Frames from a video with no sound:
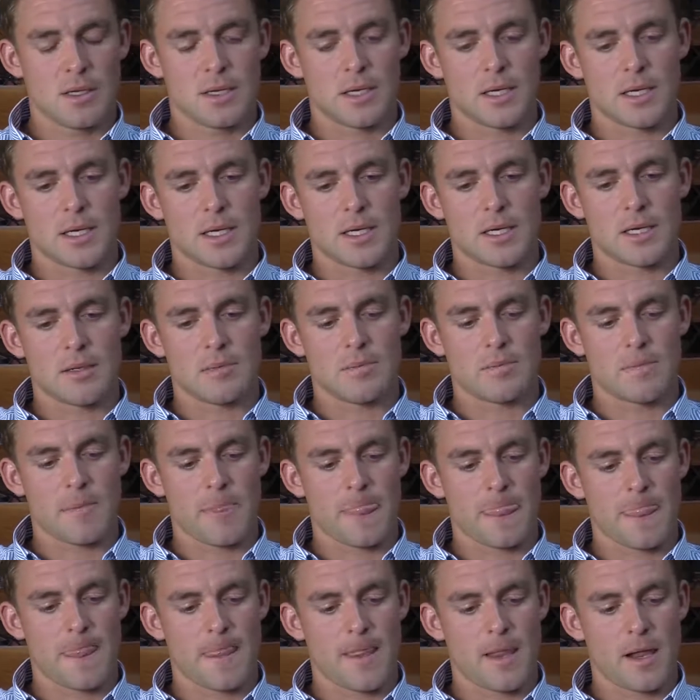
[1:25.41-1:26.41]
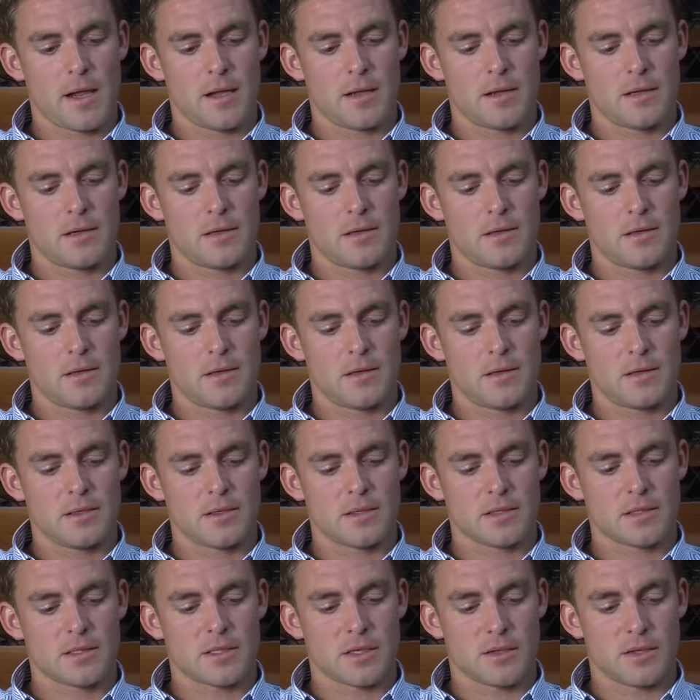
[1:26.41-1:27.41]
So
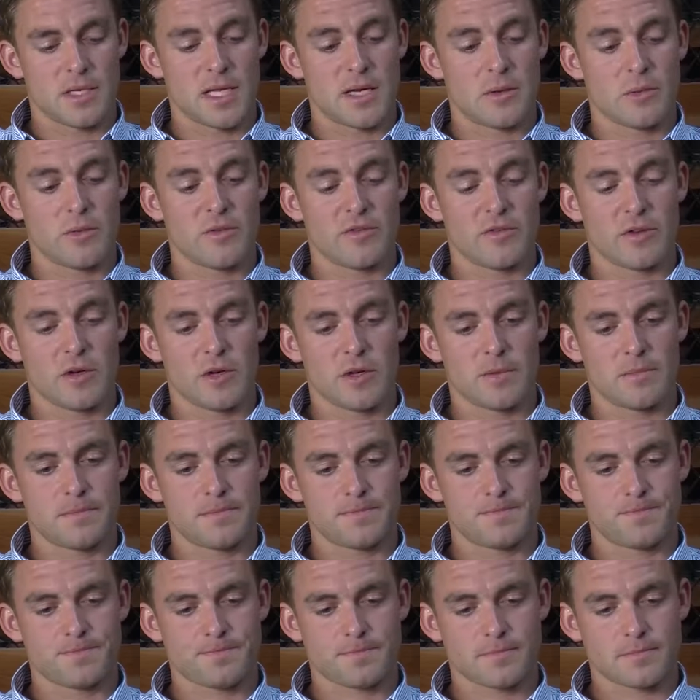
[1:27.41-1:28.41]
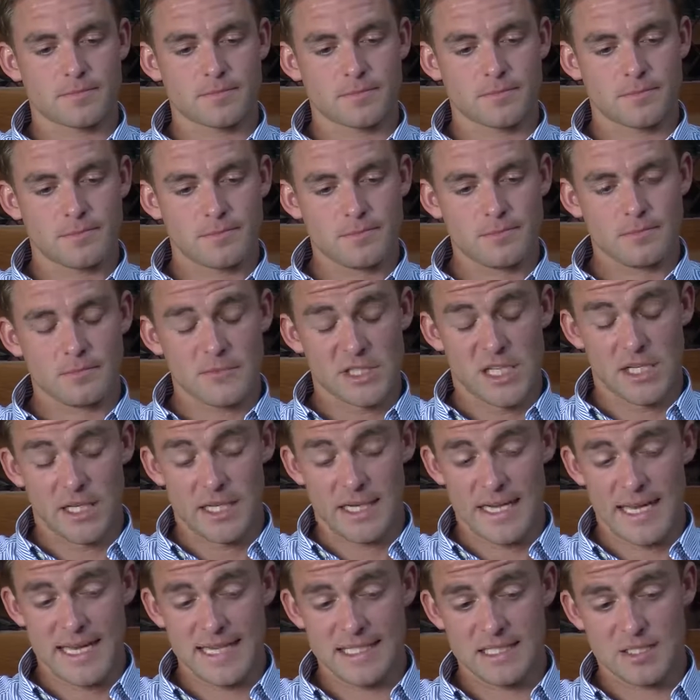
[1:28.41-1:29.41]
now we've got
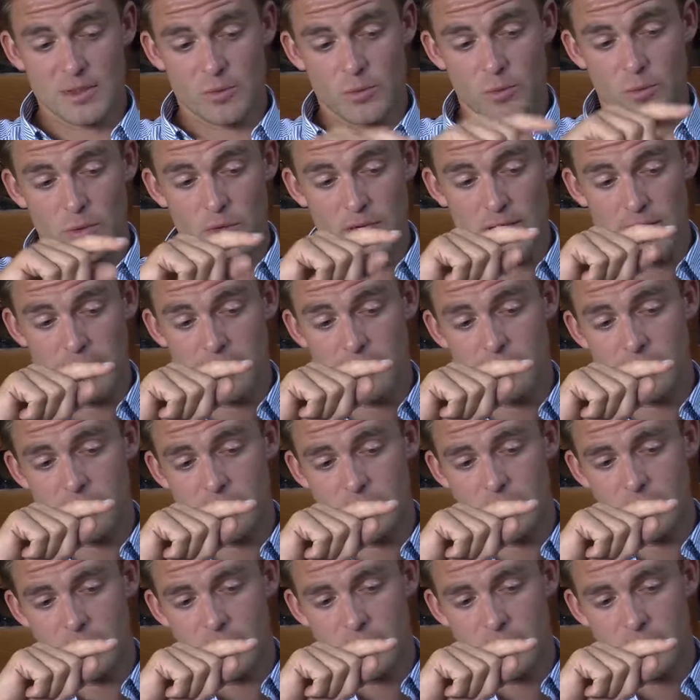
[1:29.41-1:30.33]
an 8 with